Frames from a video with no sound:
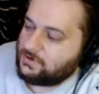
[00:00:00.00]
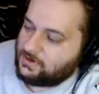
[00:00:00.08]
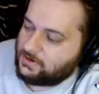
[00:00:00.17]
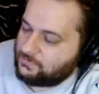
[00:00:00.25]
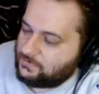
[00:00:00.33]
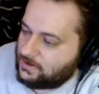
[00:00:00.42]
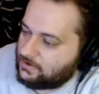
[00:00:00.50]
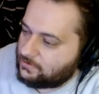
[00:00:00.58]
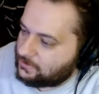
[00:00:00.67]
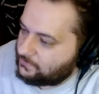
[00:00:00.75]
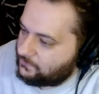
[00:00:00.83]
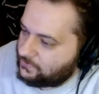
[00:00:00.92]
Here we go
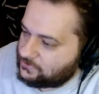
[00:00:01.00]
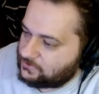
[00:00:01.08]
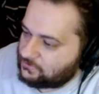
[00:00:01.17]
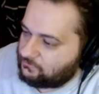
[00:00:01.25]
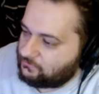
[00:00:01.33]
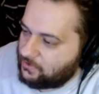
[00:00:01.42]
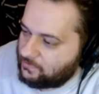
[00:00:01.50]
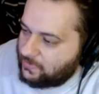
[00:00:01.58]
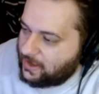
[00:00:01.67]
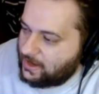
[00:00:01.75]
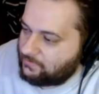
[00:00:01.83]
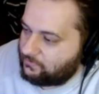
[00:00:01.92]
in the future.
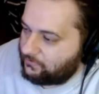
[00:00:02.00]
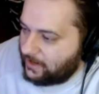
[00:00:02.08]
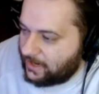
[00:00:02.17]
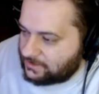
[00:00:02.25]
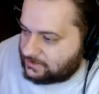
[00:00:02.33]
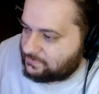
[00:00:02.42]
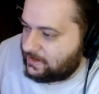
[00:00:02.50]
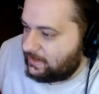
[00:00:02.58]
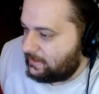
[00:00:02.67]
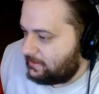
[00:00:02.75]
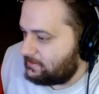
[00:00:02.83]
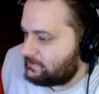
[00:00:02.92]
Robot
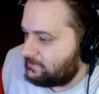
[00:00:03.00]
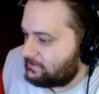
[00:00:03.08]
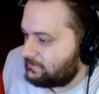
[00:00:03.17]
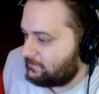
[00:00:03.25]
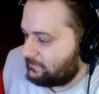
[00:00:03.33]
bridesmaids.